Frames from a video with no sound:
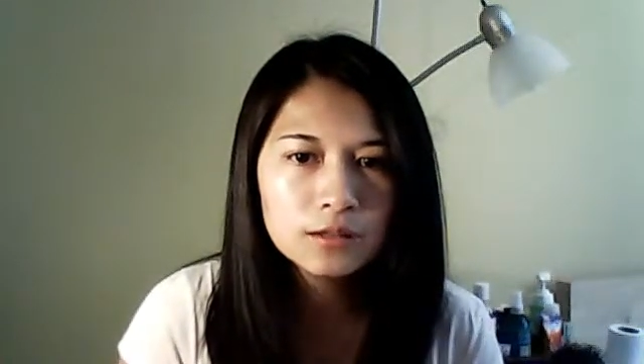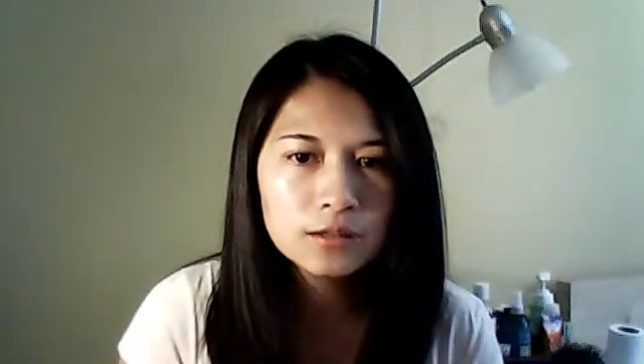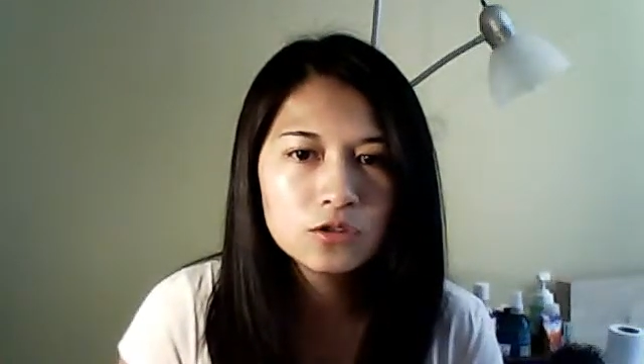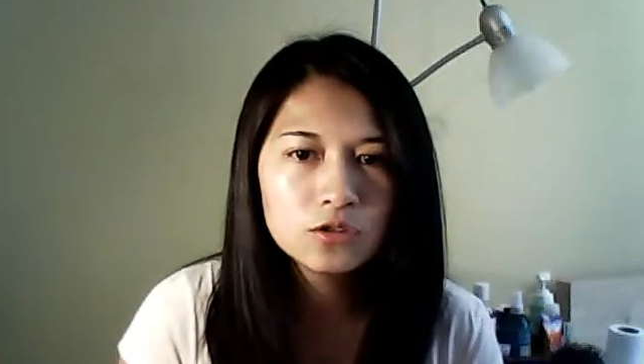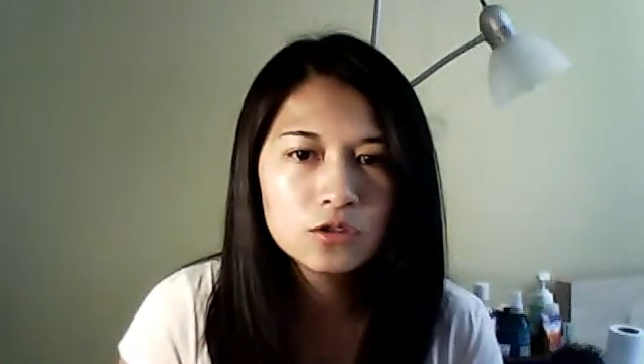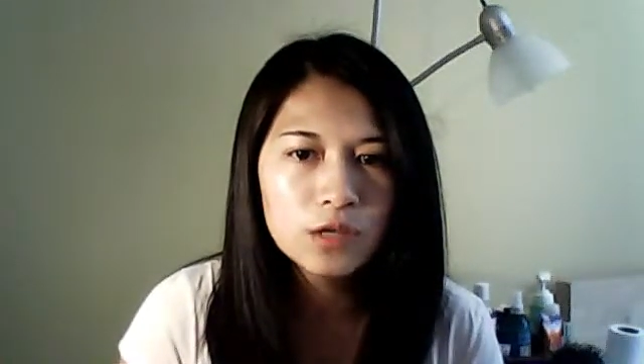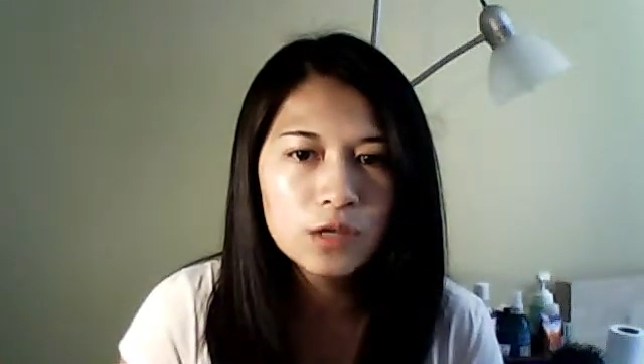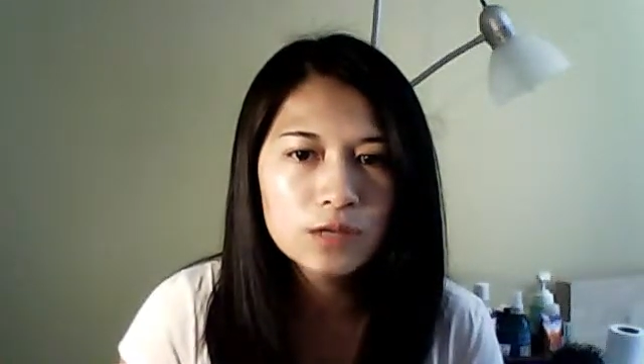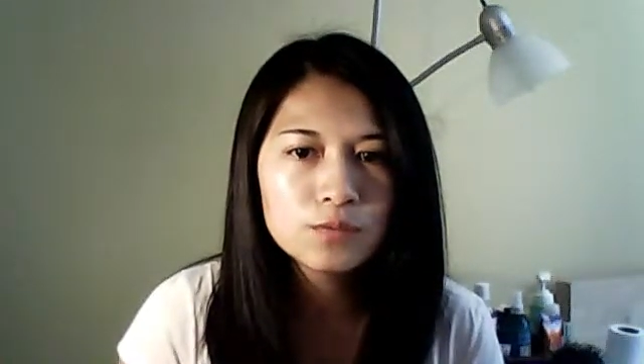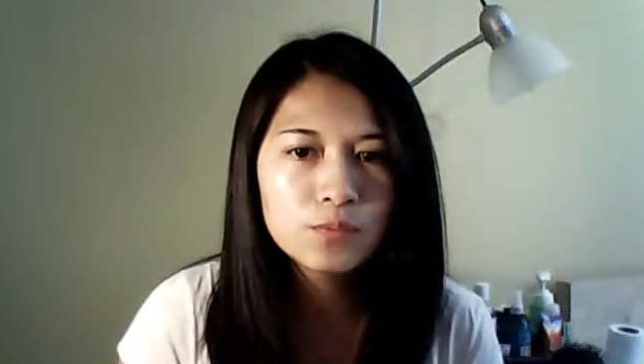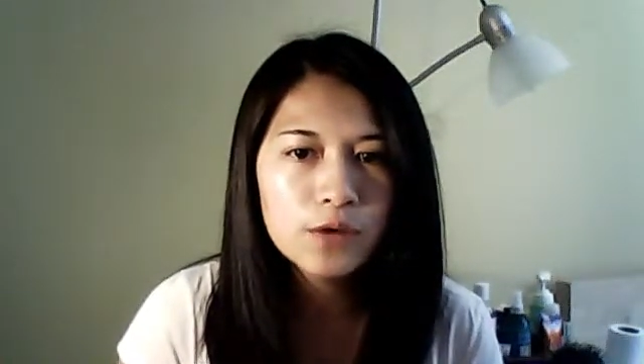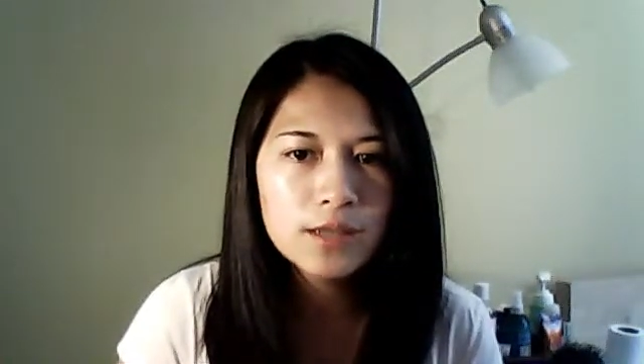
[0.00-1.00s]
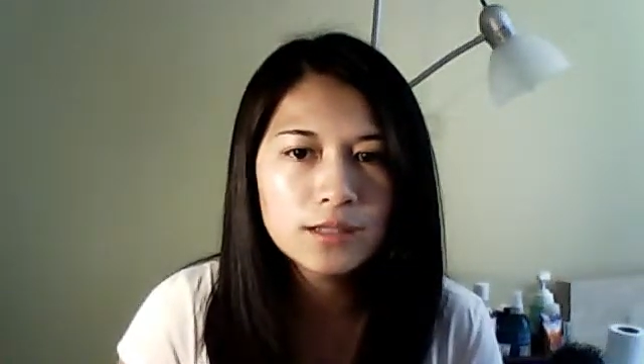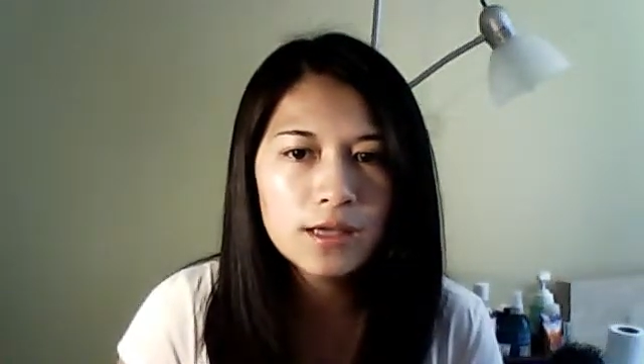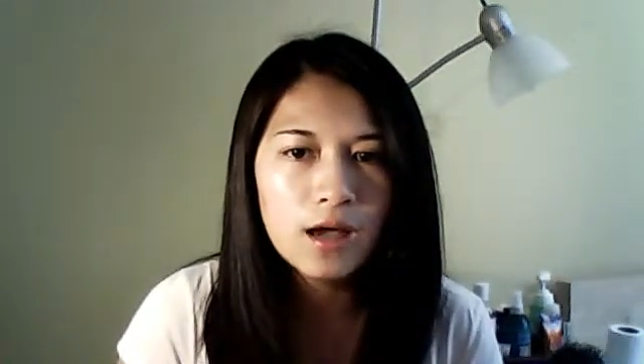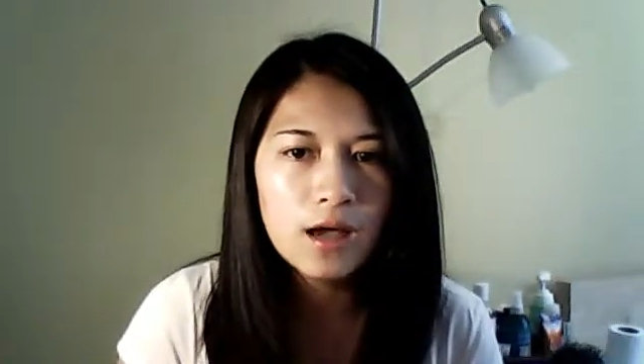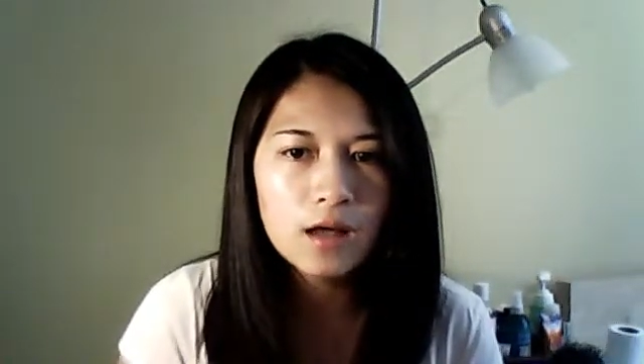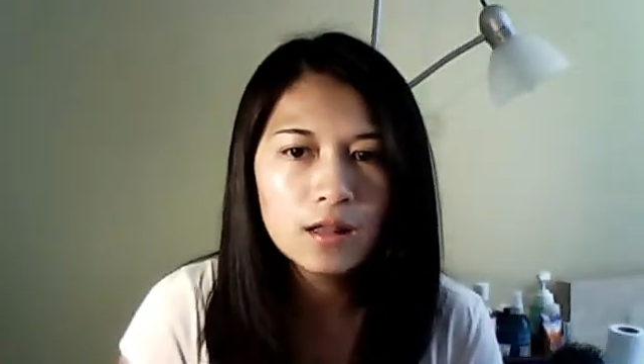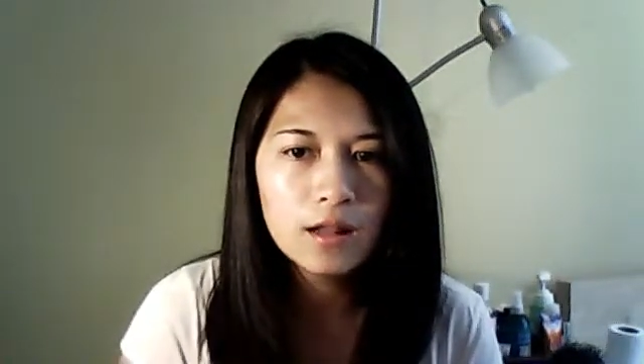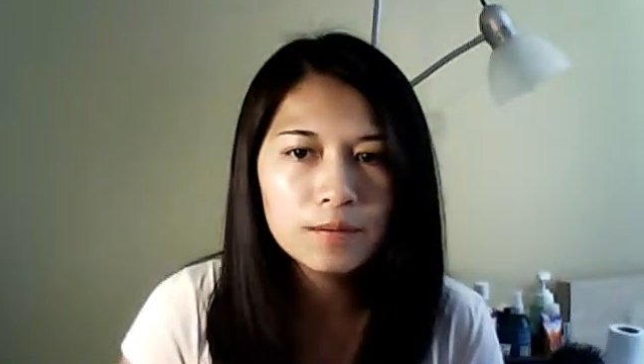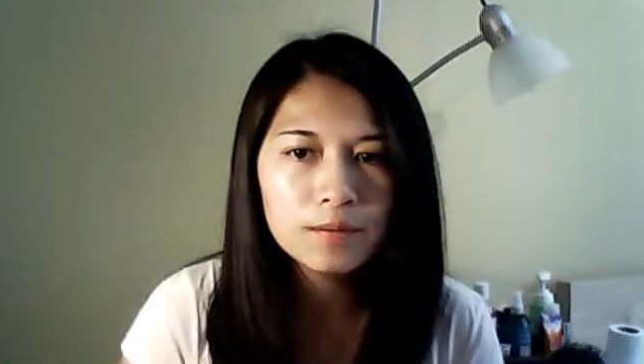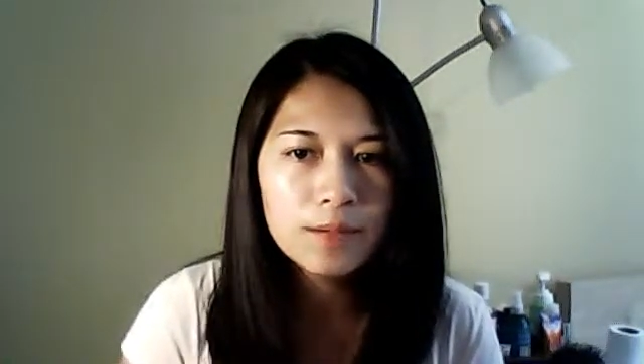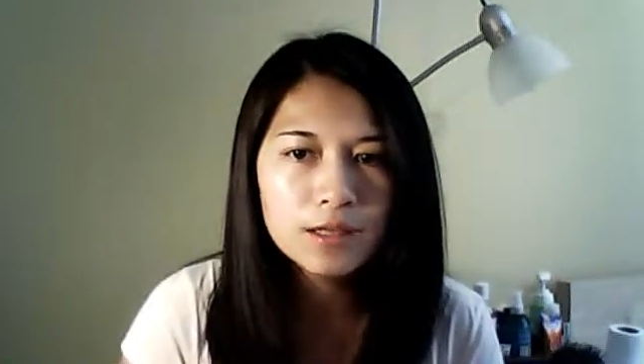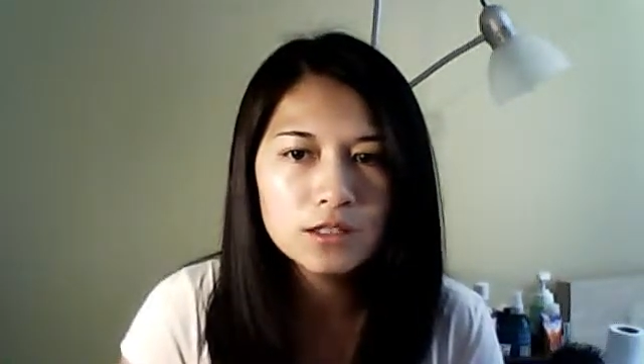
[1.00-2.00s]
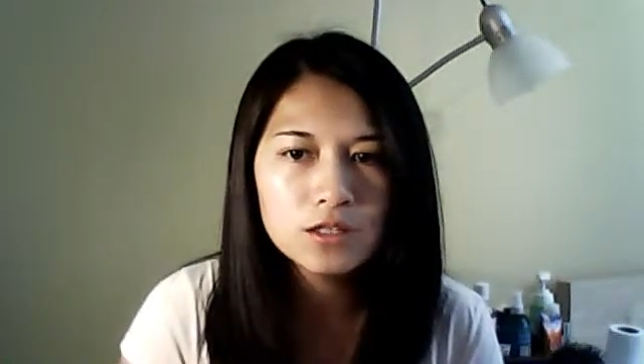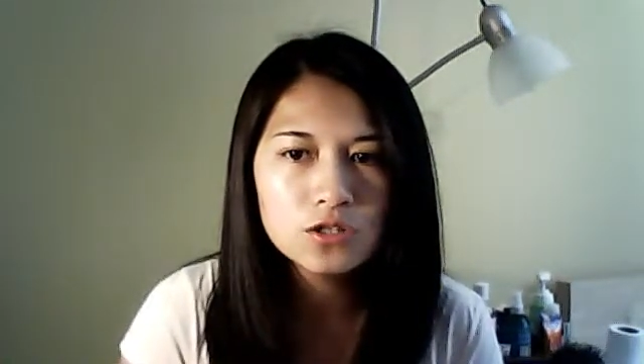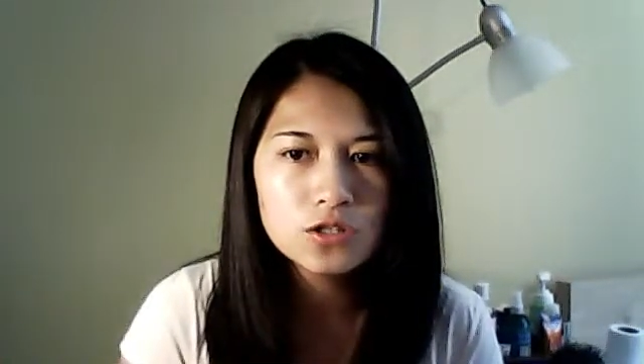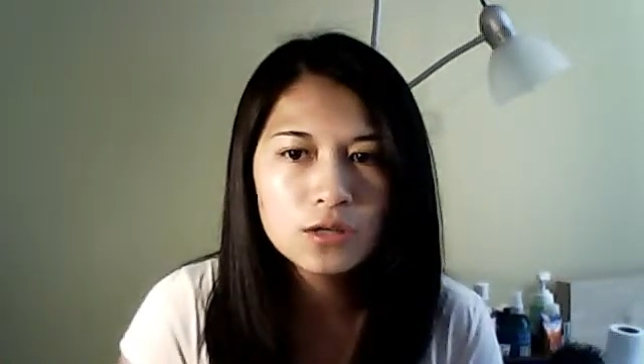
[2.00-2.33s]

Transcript: to express an unclear message,